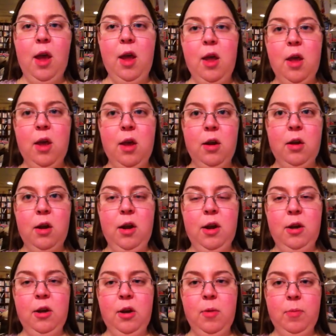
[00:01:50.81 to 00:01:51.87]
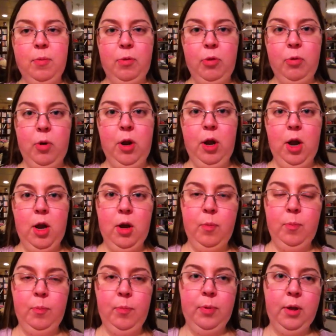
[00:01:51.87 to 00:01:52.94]
and I ended up throwing
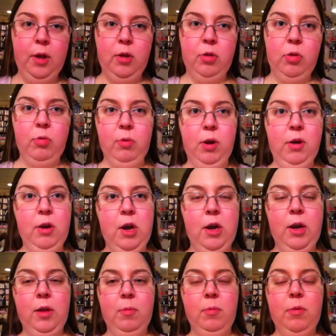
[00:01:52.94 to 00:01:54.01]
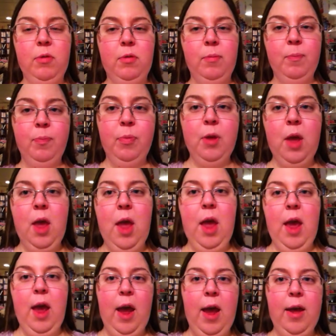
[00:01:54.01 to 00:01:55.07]
up like 3 times.
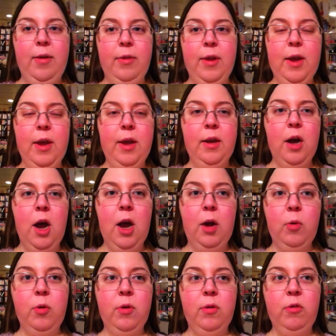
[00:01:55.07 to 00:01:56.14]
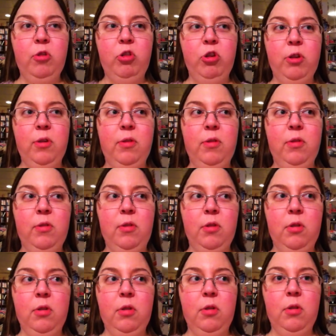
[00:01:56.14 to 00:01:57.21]
And then I was just
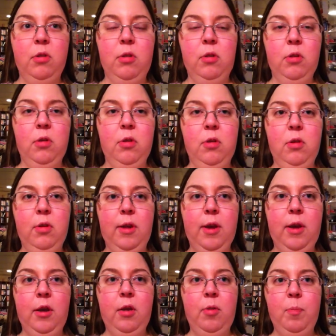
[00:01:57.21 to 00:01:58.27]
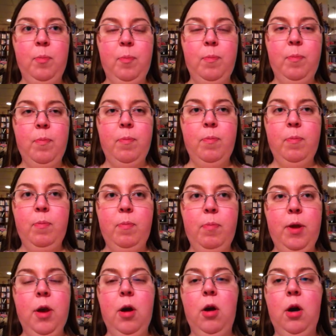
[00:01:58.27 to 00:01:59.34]
like
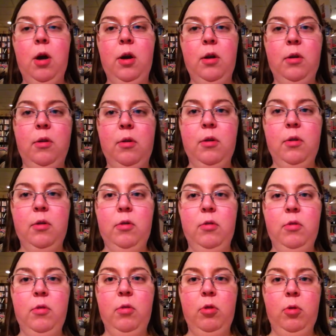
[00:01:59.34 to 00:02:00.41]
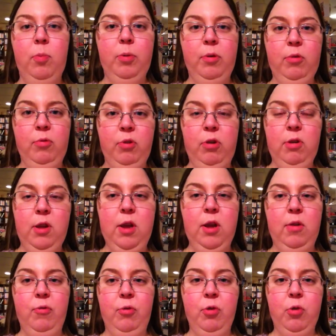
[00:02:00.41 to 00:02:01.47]
beyond lupus
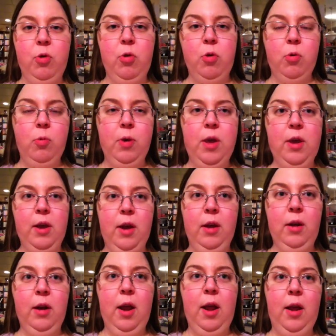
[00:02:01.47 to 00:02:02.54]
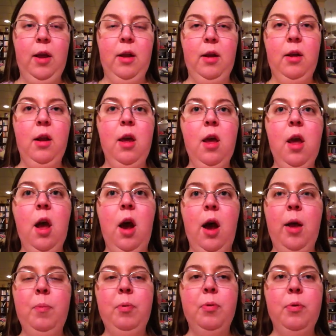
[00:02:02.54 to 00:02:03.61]
fatigue for the whole weekend. And
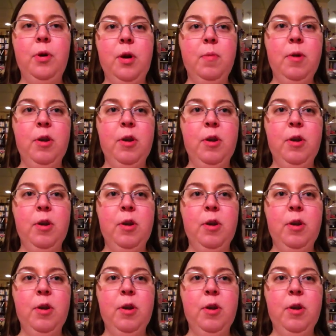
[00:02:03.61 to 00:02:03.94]
I pretty